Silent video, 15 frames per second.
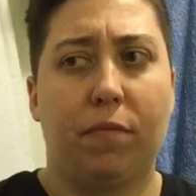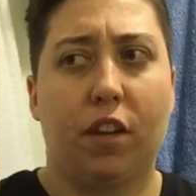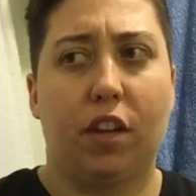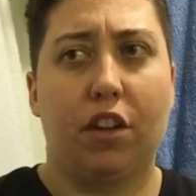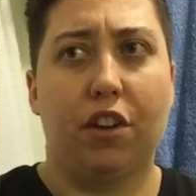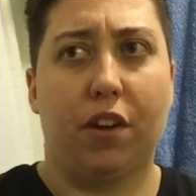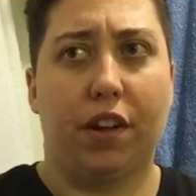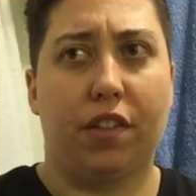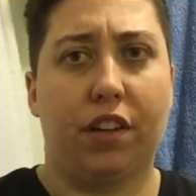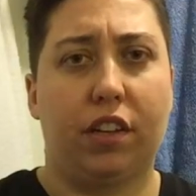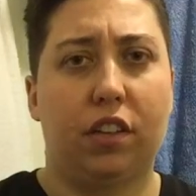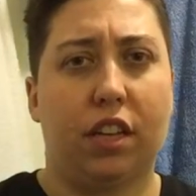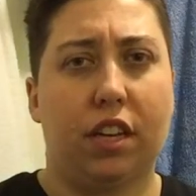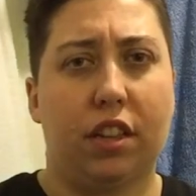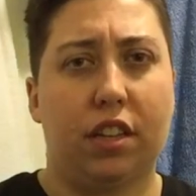You know, I think a
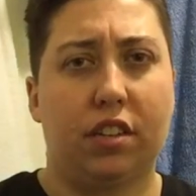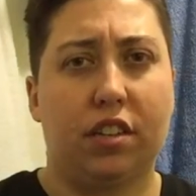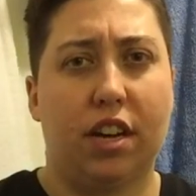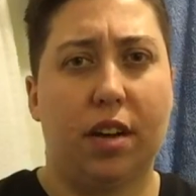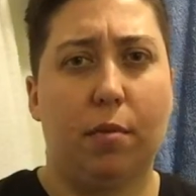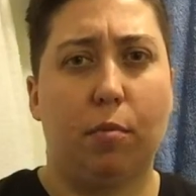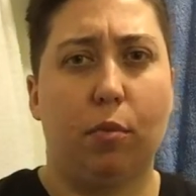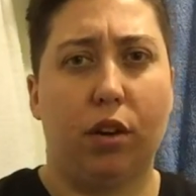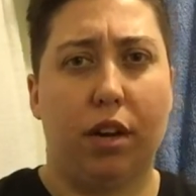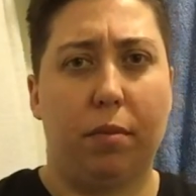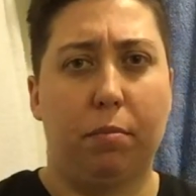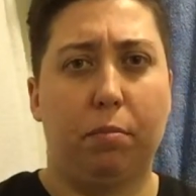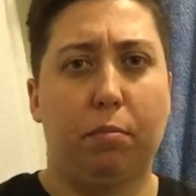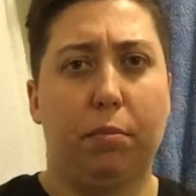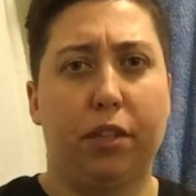lot of the time when
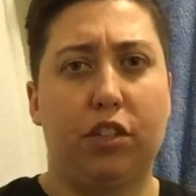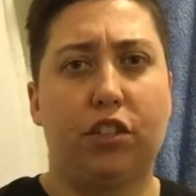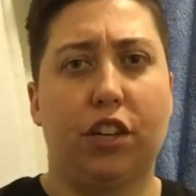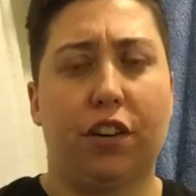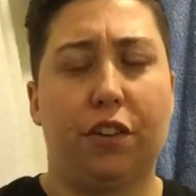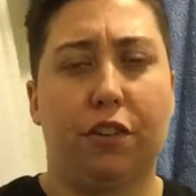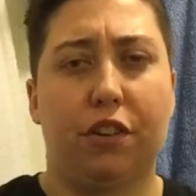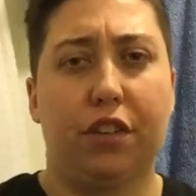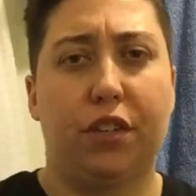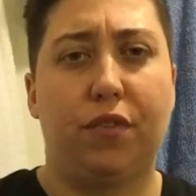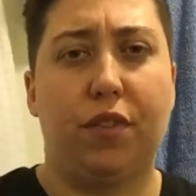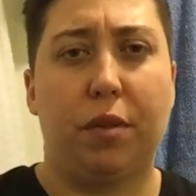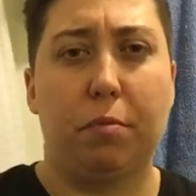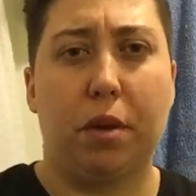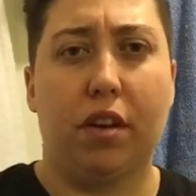I'm misgendered as
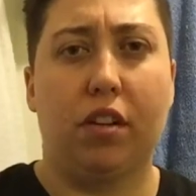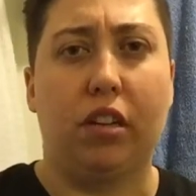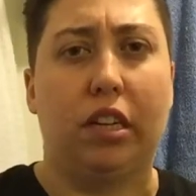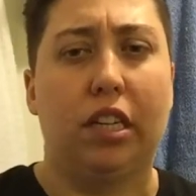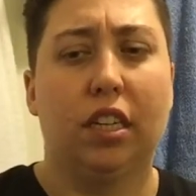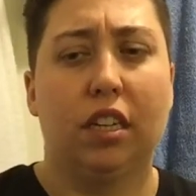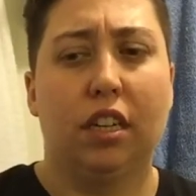female,